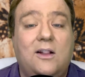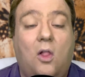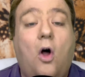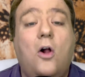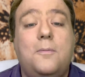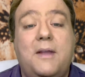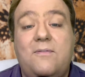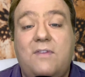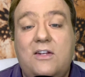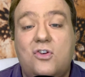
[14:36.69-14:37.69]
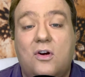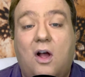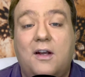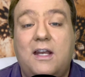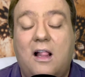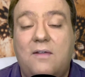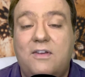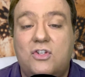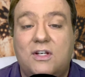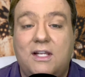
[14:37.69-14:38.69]
long been featured on
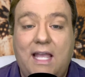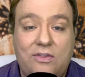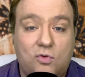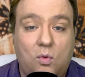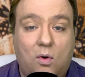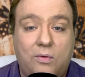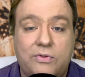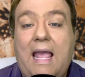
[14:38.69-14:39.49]
television guest roles